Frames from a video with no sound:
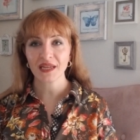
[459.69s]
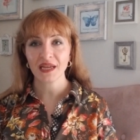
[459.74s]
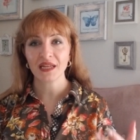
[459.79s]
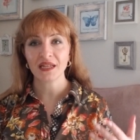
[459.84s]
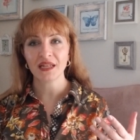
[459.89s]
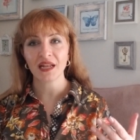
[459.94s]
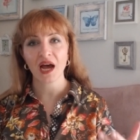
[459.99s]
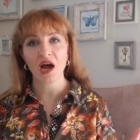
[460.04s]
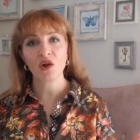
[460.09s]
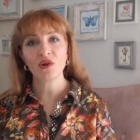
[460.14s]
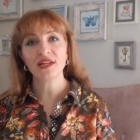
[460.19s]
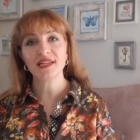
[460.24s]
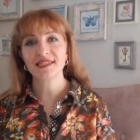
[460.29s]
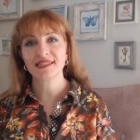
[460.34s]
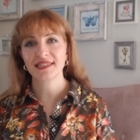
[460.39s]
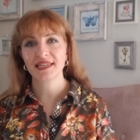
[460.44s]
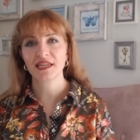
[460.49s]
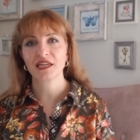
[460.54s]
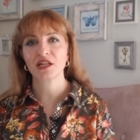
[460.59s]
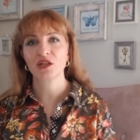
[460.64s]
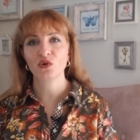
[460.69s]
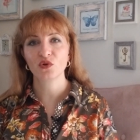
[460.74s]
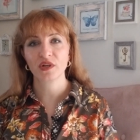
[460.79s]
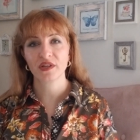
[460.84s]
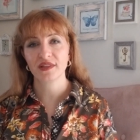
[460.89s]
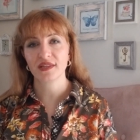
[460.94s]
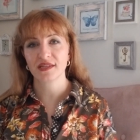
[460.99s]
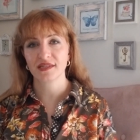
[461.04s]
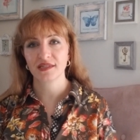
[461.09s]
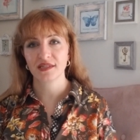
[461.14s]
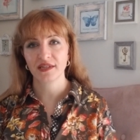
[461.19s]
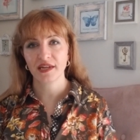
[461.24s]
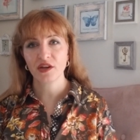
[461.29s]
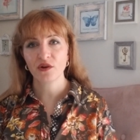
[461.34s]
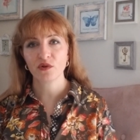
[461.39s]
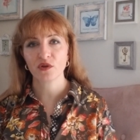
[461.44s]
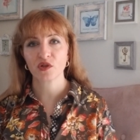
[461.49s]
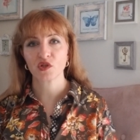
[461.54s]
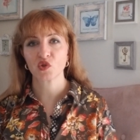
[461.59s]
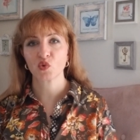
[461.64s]
Now let's take a look at the
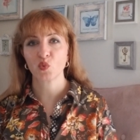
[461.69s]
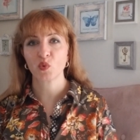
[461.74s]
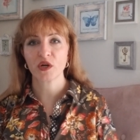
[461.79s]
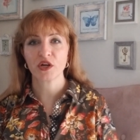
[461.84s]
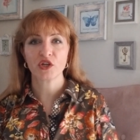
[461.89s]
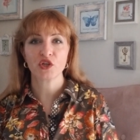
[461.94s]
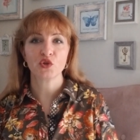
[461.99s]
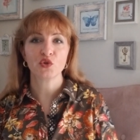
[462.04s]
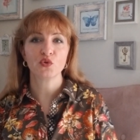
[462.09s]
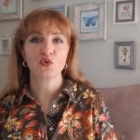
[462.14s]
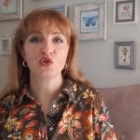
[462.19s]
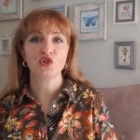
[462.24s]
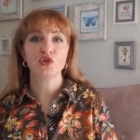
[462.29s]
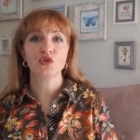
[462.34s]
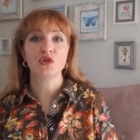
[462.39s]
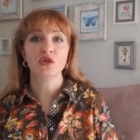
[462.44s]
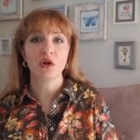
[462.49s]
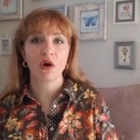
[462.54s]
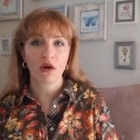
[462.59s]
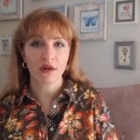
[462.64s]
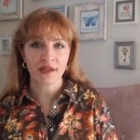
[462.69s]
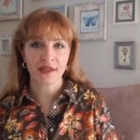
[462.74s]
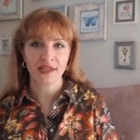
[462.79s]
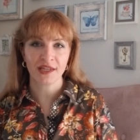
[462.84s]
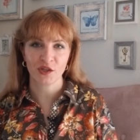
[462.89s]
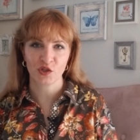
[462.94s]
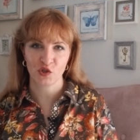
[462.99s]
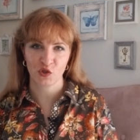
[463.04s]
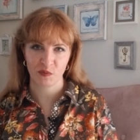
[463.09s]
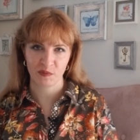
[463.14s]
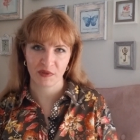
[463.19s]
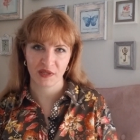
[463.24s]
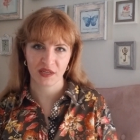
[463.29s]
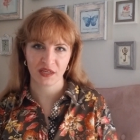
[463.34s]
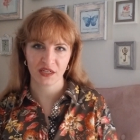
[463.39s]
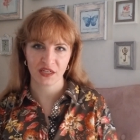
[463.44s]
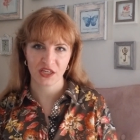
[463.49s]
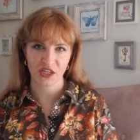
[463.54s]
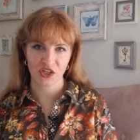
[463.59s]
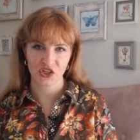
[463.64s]
scenarios where you do not need to pick
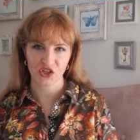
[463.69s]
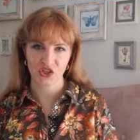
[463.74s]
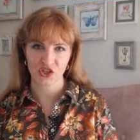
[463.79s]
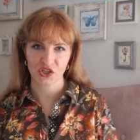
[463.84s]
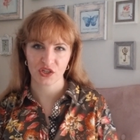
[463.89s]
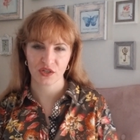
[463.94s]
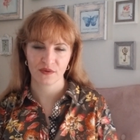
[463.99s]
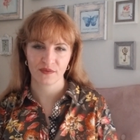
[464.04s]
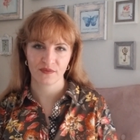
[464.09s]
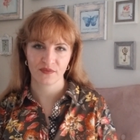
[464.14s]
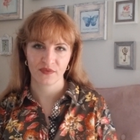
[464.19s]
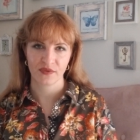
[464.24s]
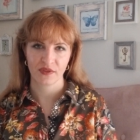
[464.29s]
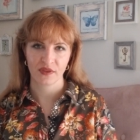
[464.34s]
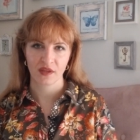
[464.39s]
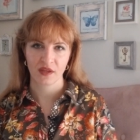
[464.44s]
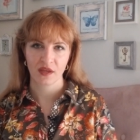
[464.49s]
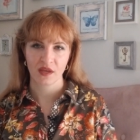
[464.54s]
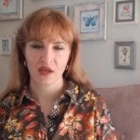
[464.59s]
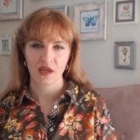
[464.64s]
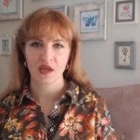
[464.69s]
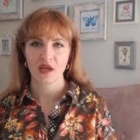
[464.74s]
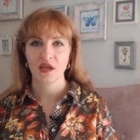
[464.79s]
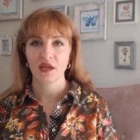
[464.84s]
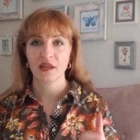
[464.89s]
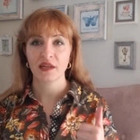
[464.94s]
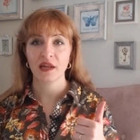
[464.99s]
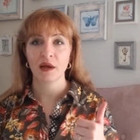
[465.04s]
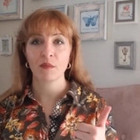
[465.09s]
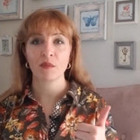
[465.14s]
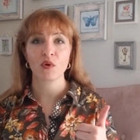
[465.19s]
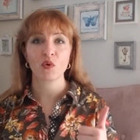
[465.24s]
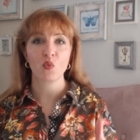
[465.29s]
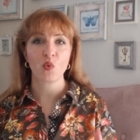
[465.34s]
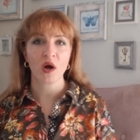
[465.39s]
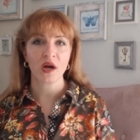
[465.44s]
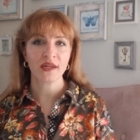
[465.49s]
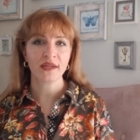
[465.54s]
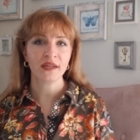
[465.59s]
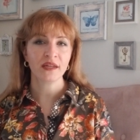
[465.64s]
a niche. Number
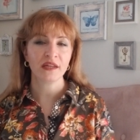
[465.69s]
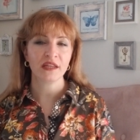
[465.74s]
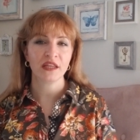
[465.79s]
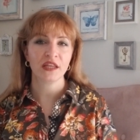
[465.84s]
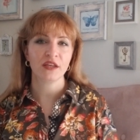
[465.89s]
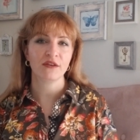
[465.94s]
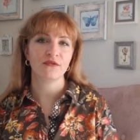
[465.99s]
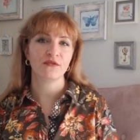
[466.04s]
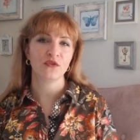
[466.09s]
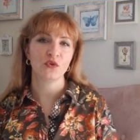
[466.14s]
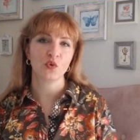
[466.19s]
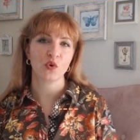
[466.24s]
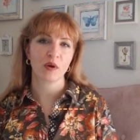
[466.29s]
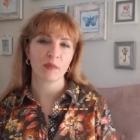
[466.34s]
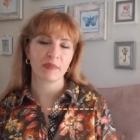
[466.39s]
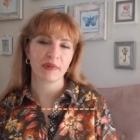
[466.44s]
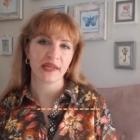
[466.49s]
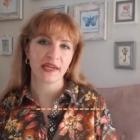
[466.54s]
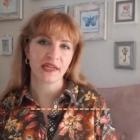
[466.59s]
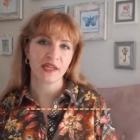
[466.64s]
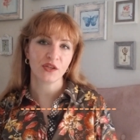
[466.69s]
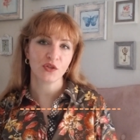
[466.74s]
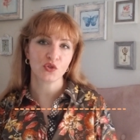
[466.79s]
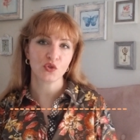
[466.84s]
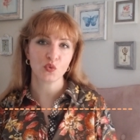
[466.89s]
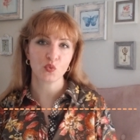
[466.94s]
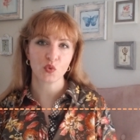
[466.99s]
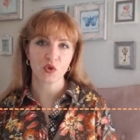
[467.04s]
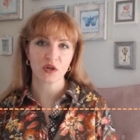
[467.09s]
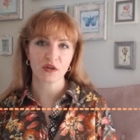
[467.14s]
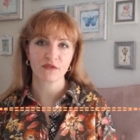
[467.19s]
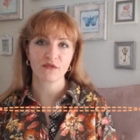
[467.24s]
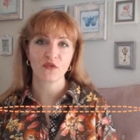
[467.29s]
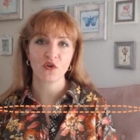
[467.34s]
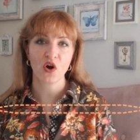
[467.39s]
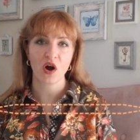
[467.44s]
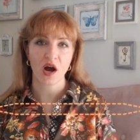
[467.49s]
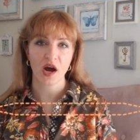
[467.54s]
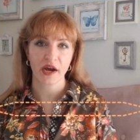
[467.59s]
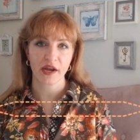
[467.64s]
1, if you are planning to work
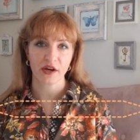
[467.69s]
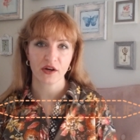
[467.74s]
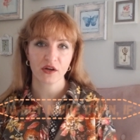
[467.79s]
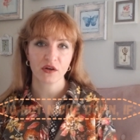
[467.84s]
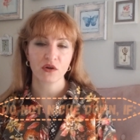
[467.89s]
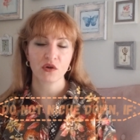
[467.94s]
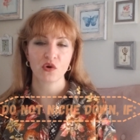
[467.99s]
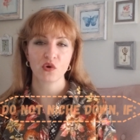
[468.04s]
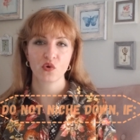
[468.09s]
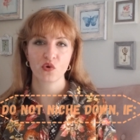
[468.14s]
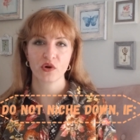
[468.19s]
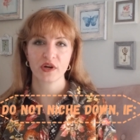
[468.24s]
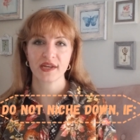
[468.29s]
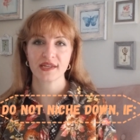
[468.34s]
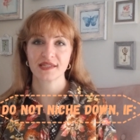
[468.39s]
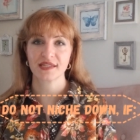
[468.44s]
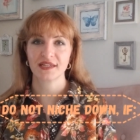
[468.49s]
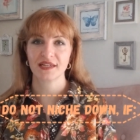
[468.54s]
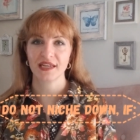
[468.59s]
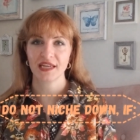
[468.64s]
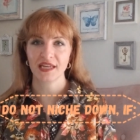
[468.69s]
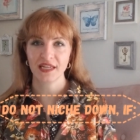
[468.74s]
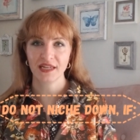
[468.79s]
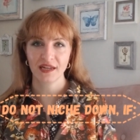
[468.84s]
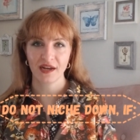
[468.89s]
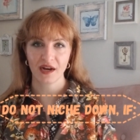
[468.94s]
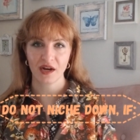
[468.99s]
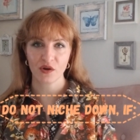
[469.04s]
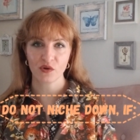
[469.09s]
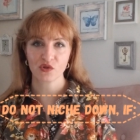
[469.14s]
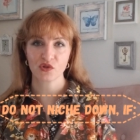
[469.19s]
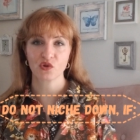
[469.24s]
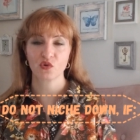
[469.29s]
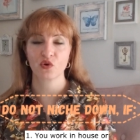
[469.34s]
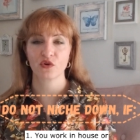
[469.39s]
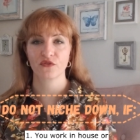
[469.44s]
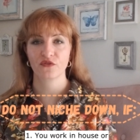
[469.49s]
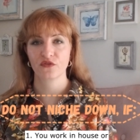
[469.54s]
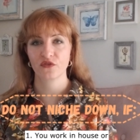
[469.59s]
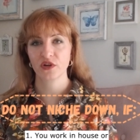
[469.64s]
for hire or as an in-house
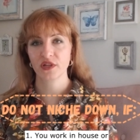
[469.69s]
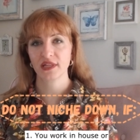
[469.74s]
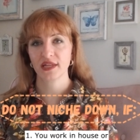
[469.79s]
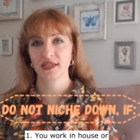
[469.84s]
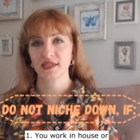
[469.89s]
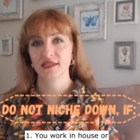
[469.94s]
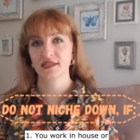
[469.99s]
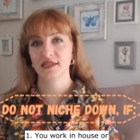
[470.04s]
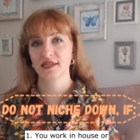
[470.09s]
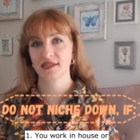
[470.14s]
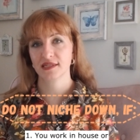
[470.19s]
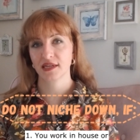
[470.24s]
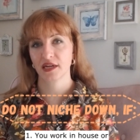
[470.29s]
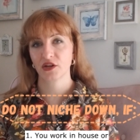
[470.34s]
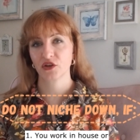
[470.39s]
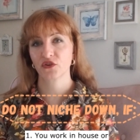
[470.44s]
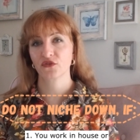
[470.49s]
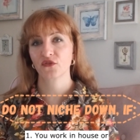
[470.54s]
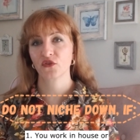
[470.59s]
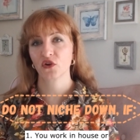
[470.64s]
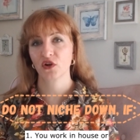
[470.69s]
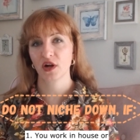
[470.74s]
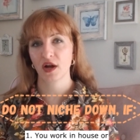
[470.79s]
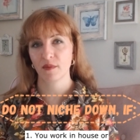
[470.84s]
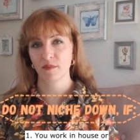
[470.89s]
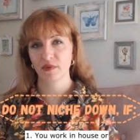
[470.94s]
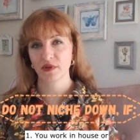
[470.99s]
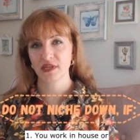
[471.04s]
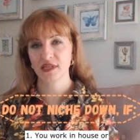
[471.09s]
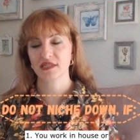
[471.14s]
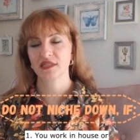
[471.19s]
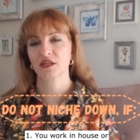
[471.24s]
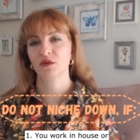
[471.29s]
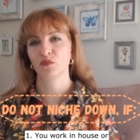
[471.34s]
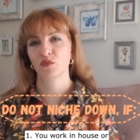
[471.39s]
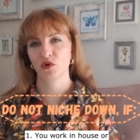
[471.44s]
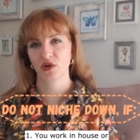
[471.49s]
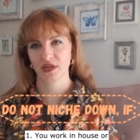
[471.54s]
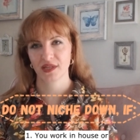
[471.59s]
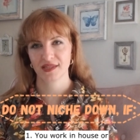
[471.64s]
or freelance designer for companies
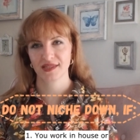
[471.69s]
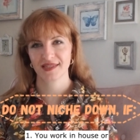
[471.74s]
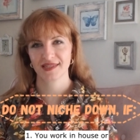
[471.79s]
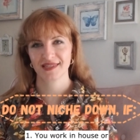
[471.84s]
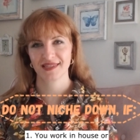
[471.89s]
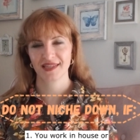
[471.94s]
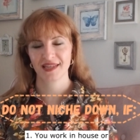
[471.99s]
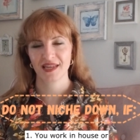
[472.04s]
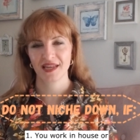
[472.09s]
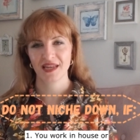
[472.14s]
and brands.